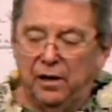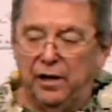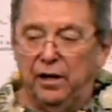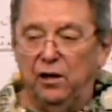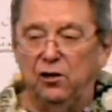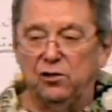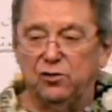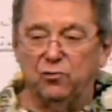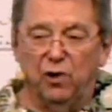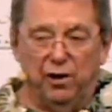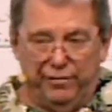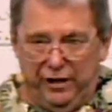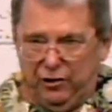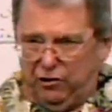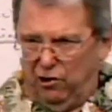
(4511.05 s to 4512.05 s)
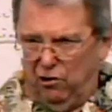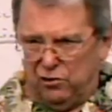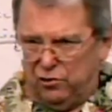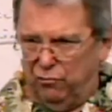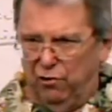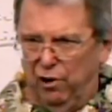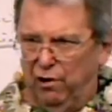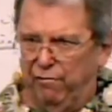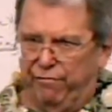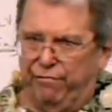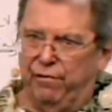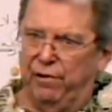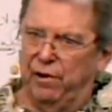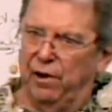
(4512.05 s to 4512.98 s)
He looks rough, he talks rough,